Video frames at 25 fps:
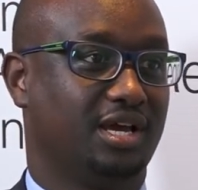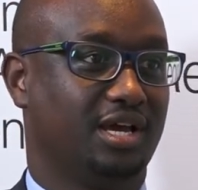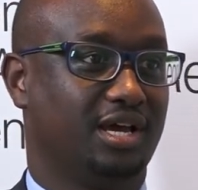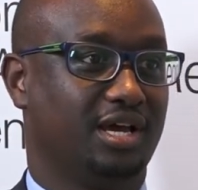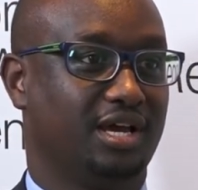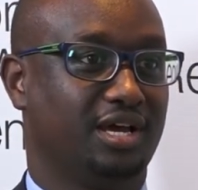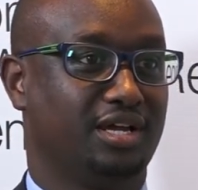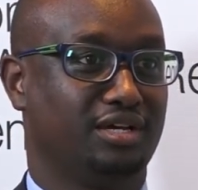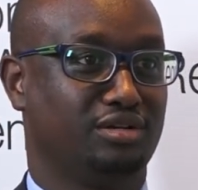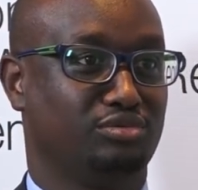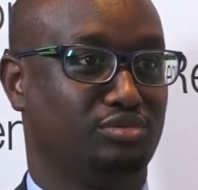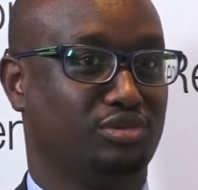
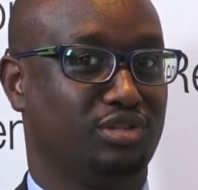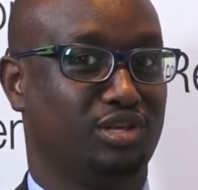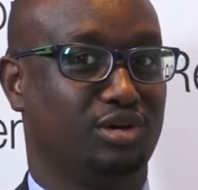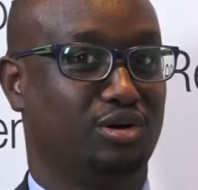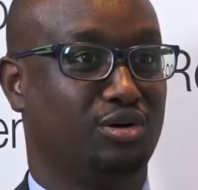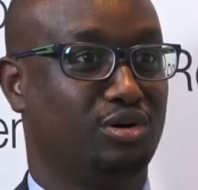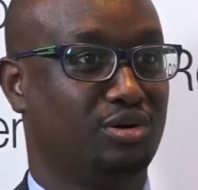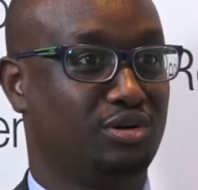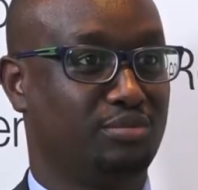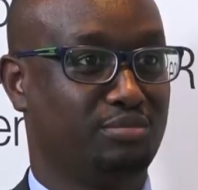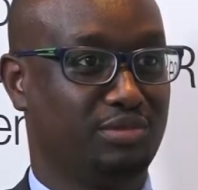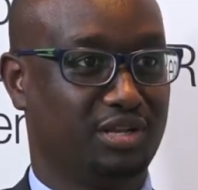And with
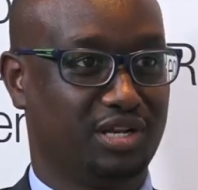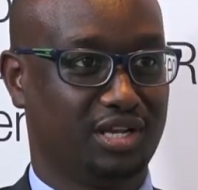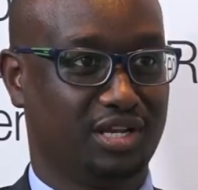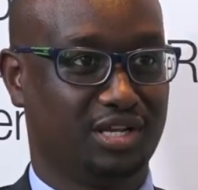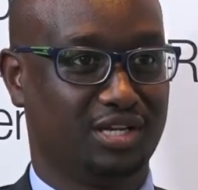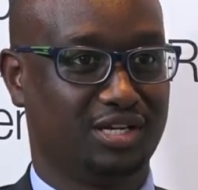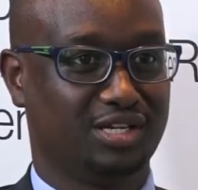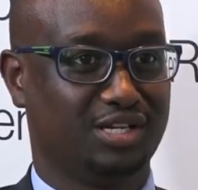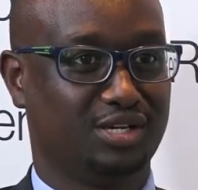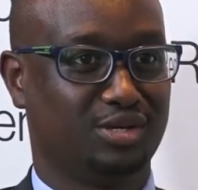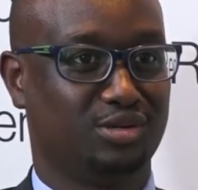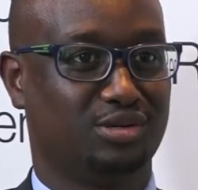the whole
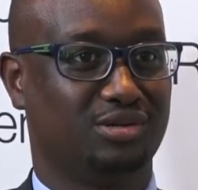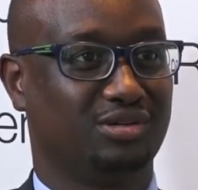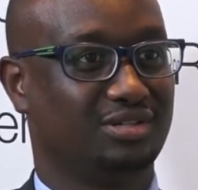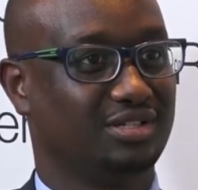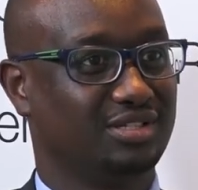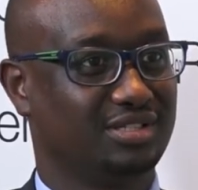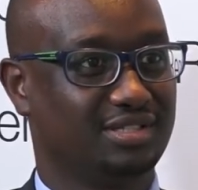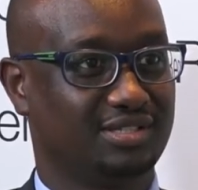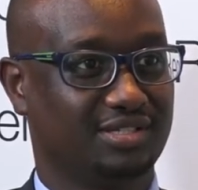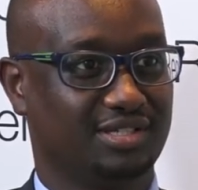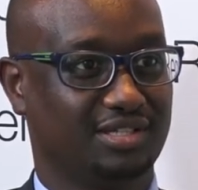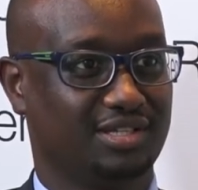
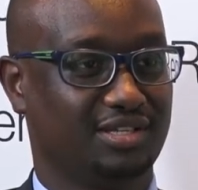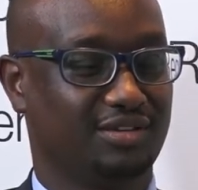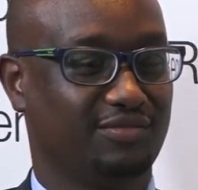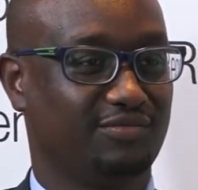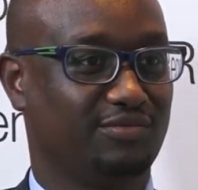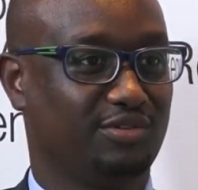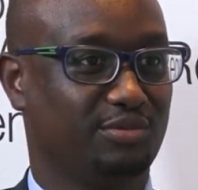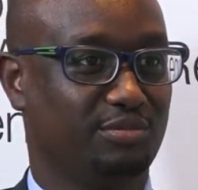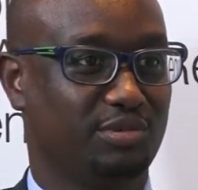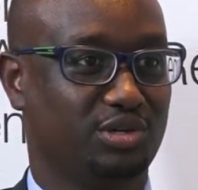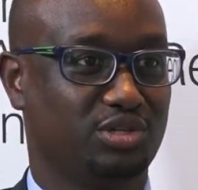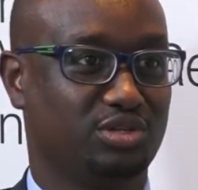millennials and the
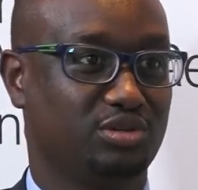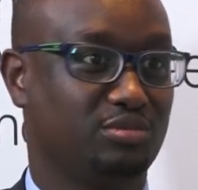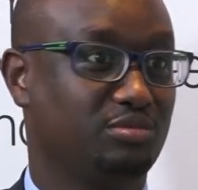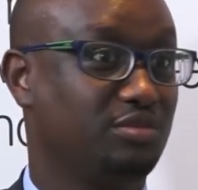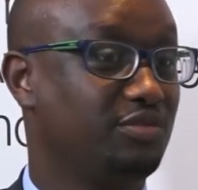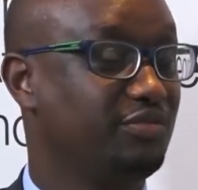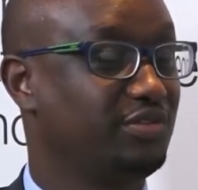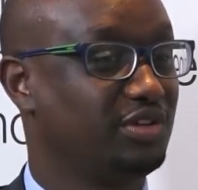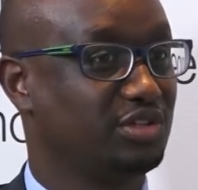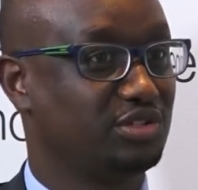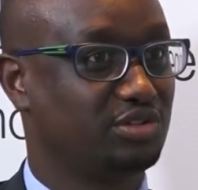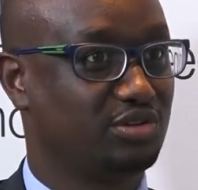information
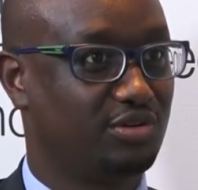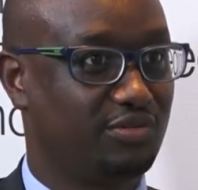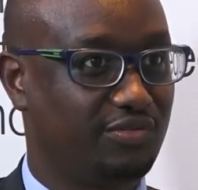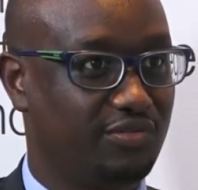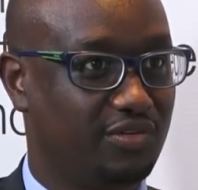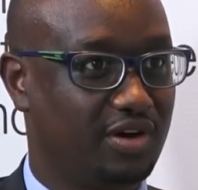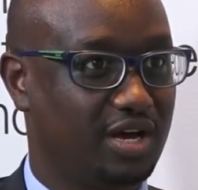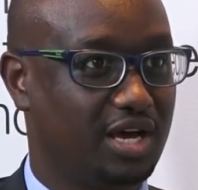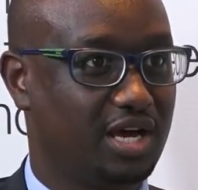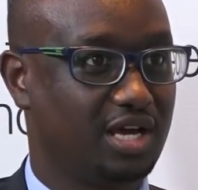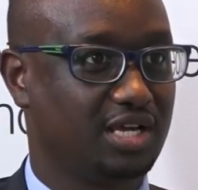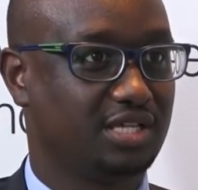moving so
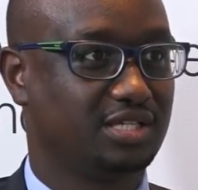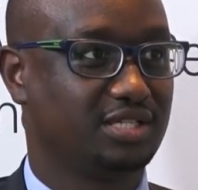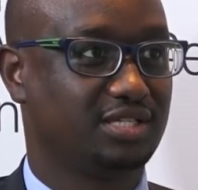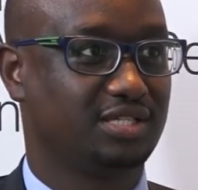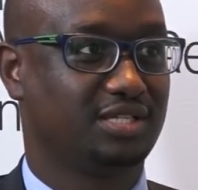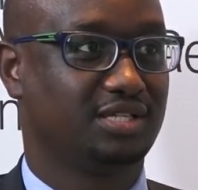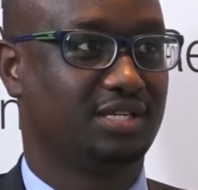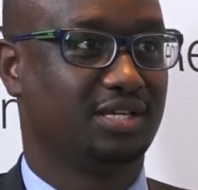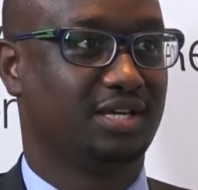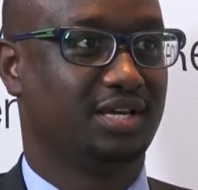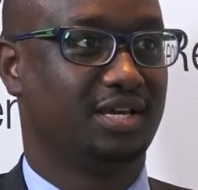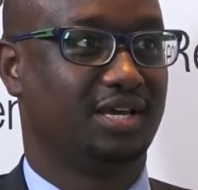
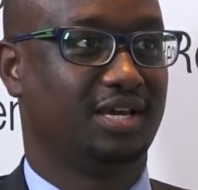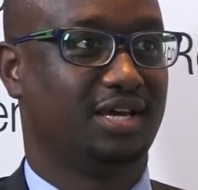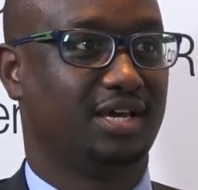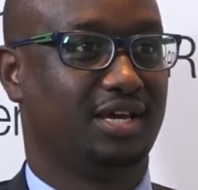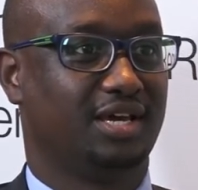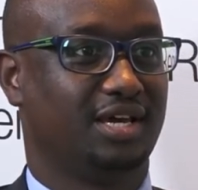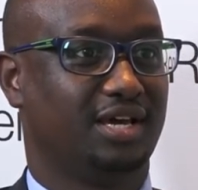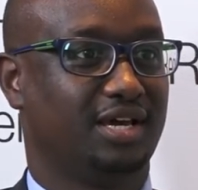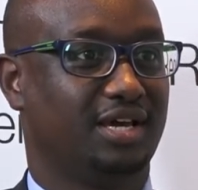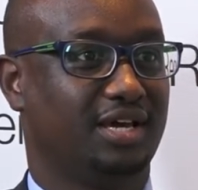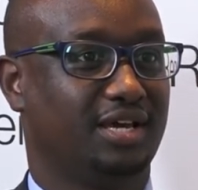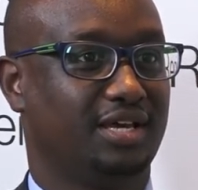fast,
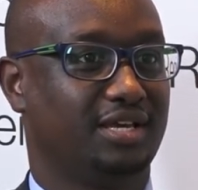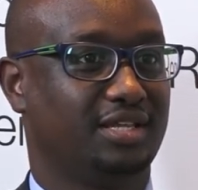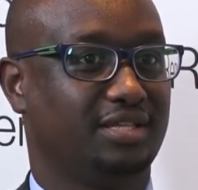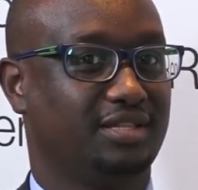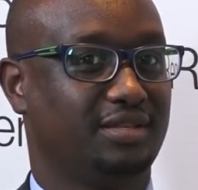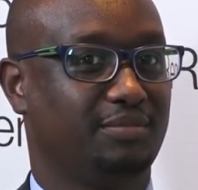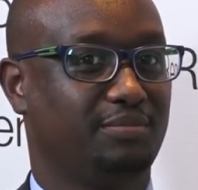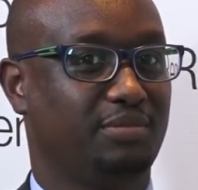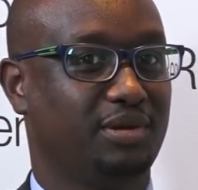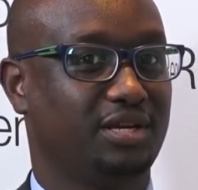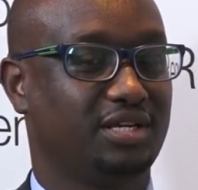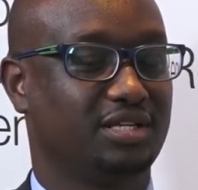
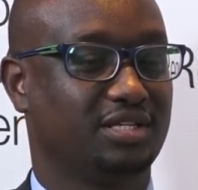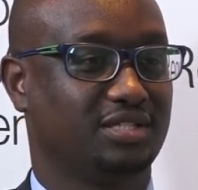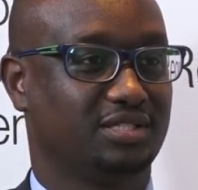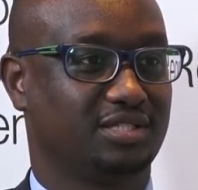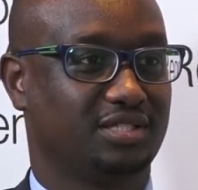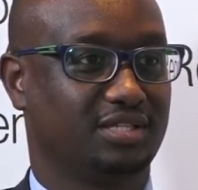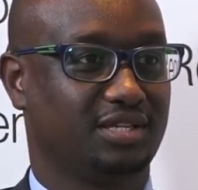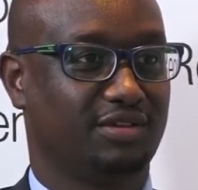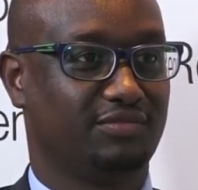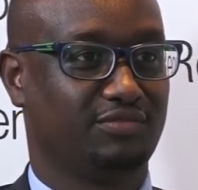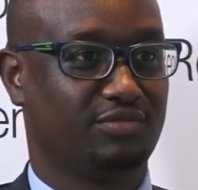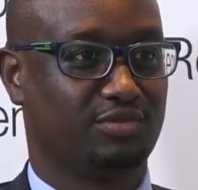the
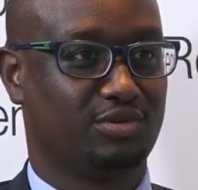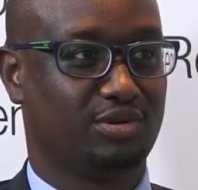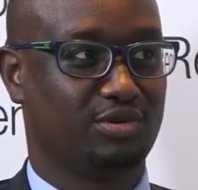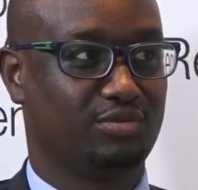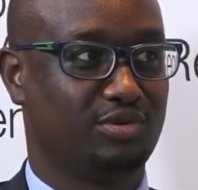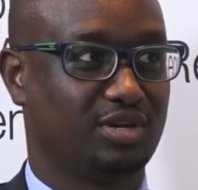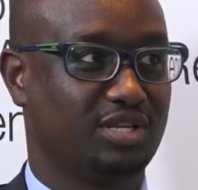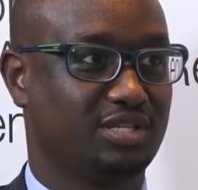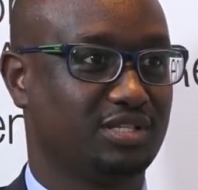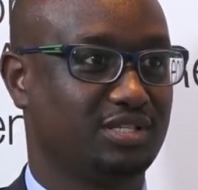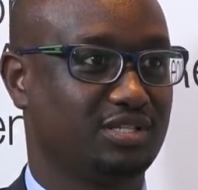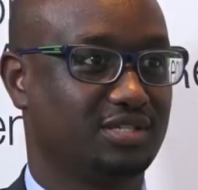patience,
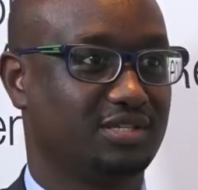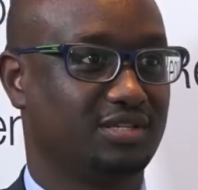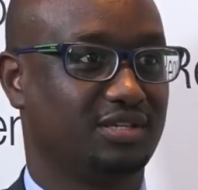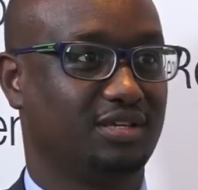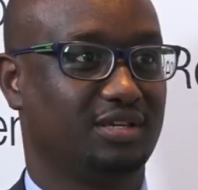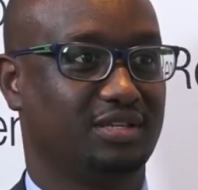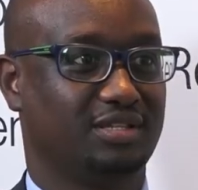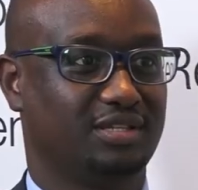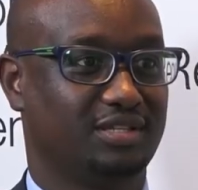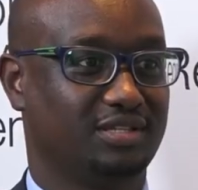everyone wants,